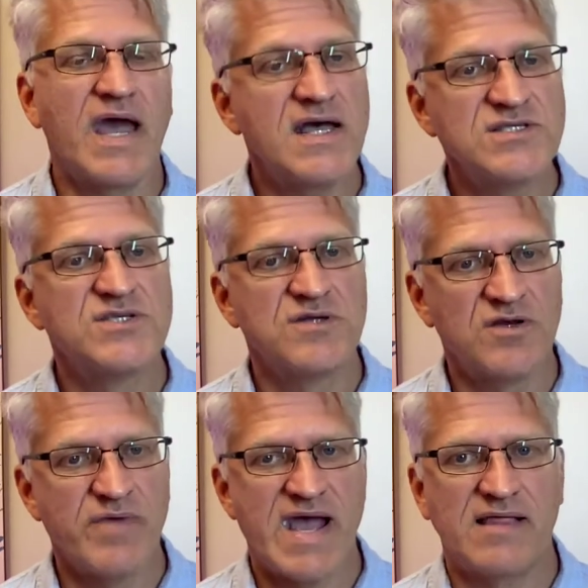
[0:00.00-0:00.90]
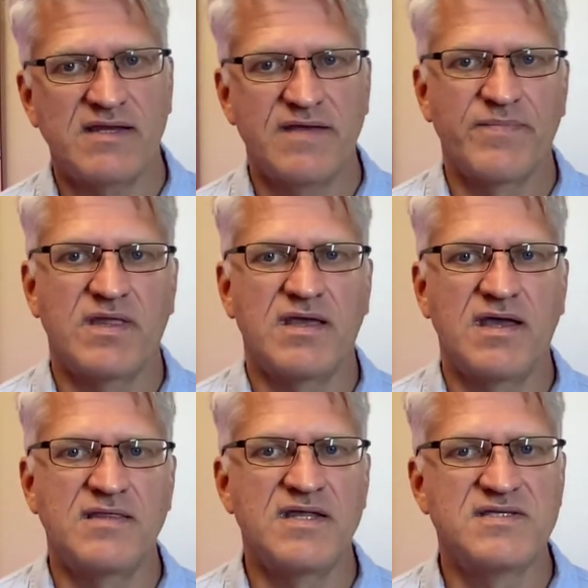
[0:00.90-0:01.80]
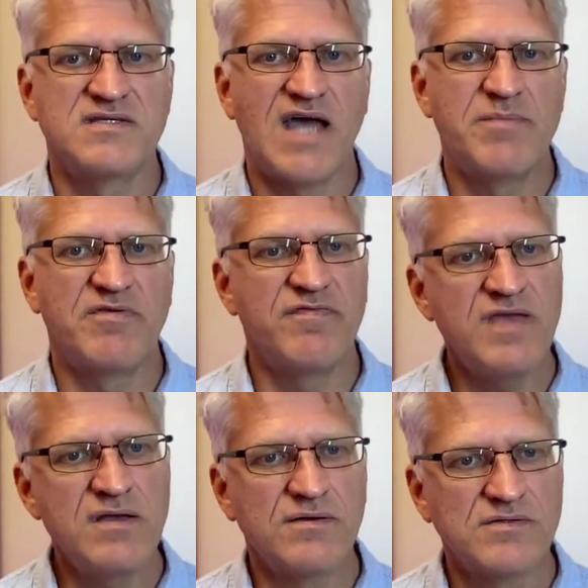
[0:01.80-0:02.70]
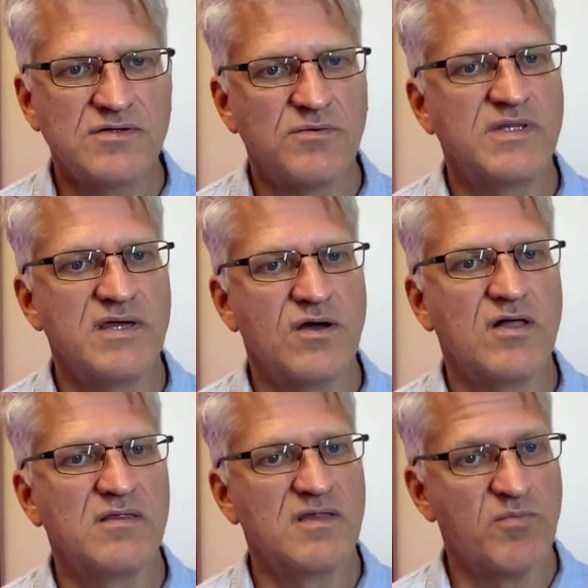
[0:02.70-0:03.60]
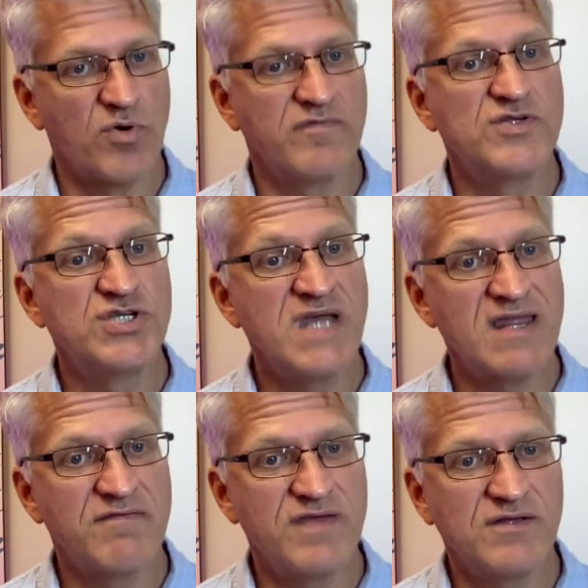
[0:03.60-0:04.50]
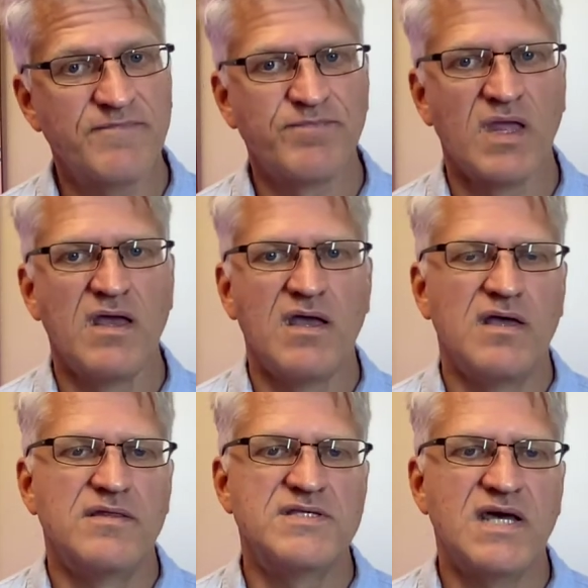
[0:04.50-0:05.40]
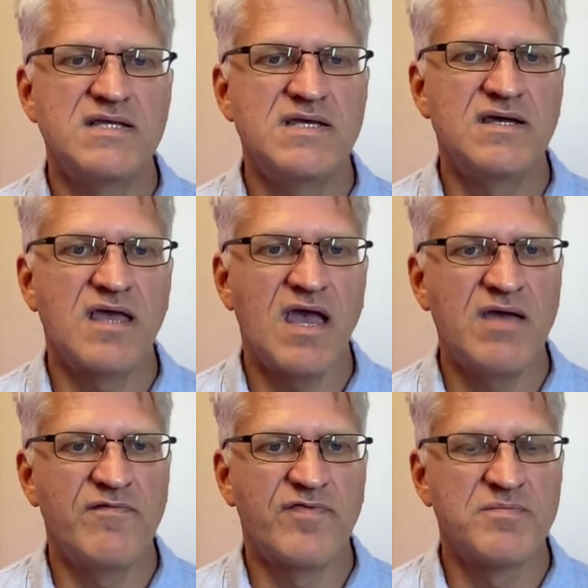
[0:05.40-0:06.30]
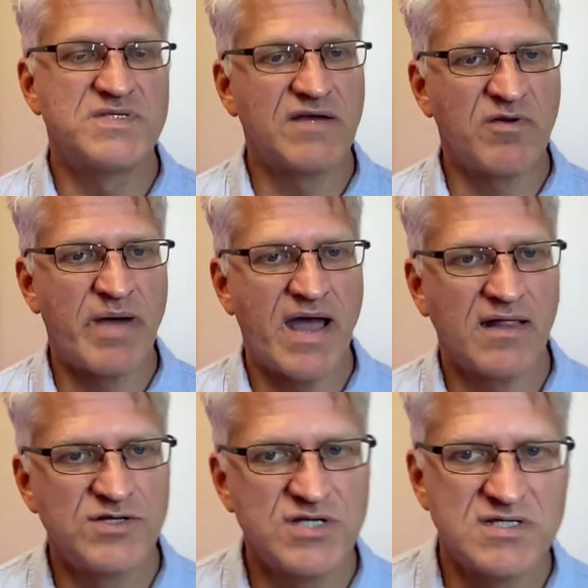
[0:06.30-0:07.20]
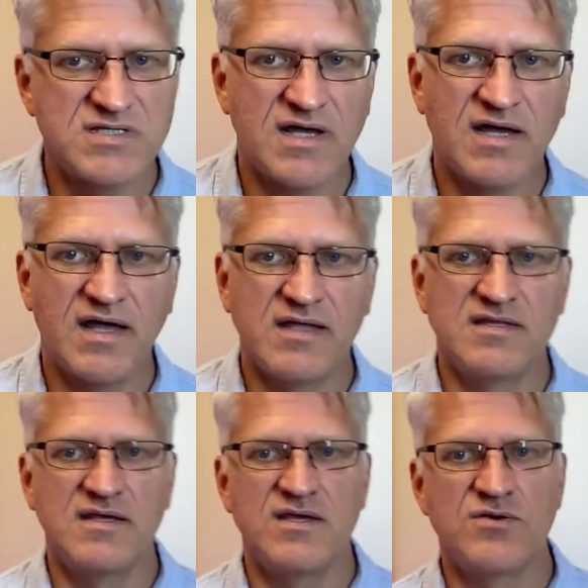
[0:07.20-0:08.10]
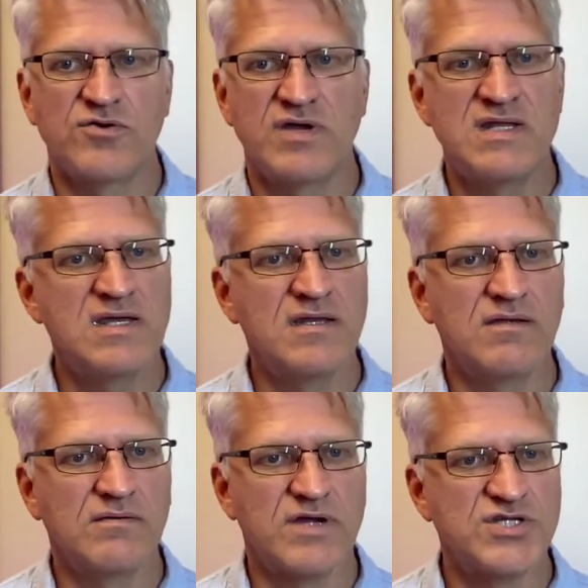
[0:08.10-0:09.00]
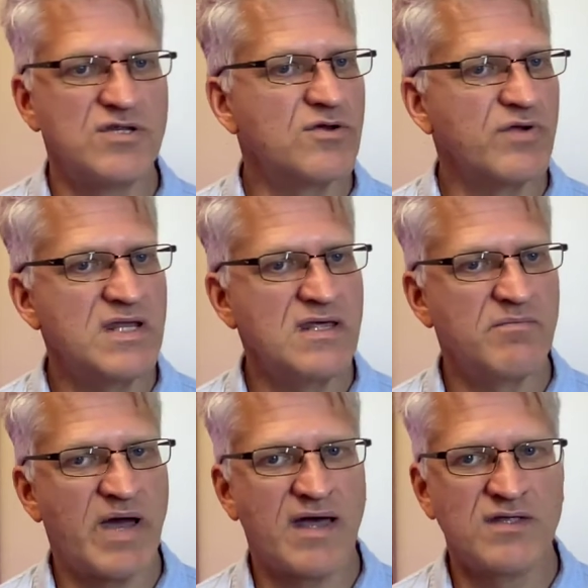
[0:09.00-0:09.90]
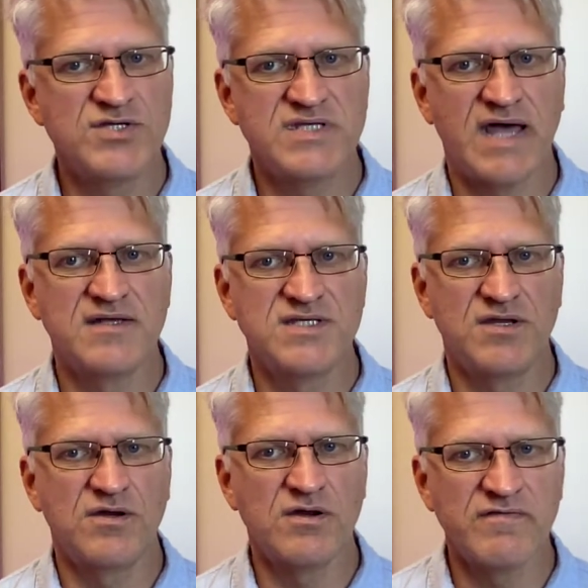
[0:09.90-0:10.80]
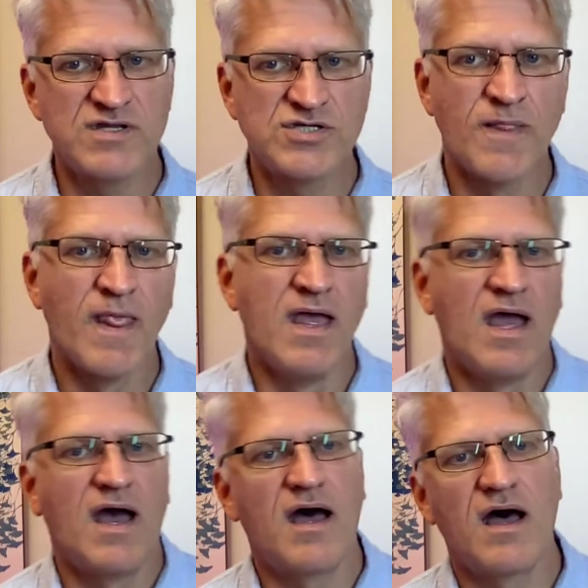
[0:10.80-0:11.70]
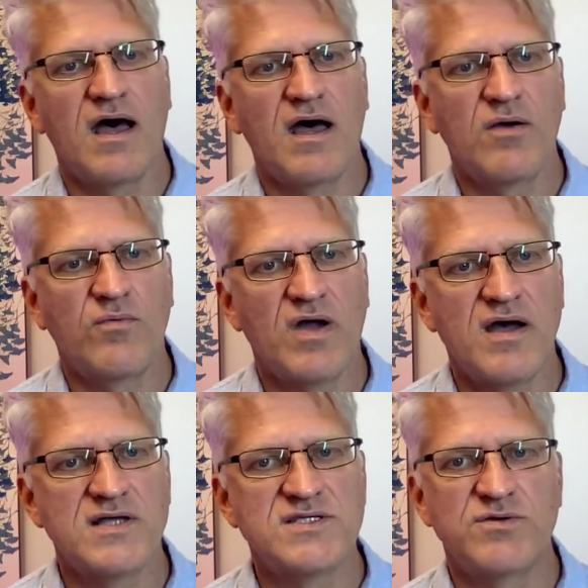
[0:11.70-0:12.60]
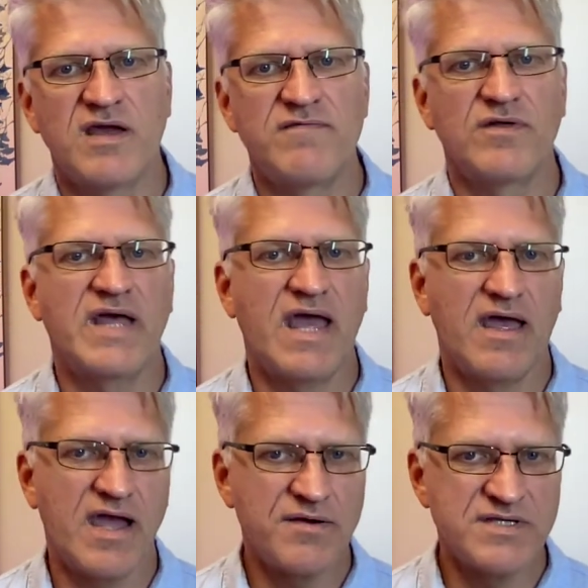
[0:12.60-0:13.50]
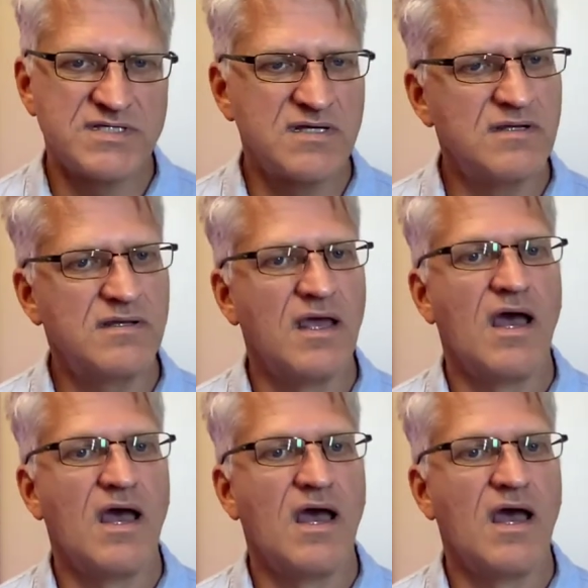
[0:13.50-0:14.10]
has a certain reality, and that it's a type of field, or what they call the morphogenetic field. This idea came from several biologists, the Russian-Ukrainian biologist Alexander Gurvich, Ross Granville Harrison,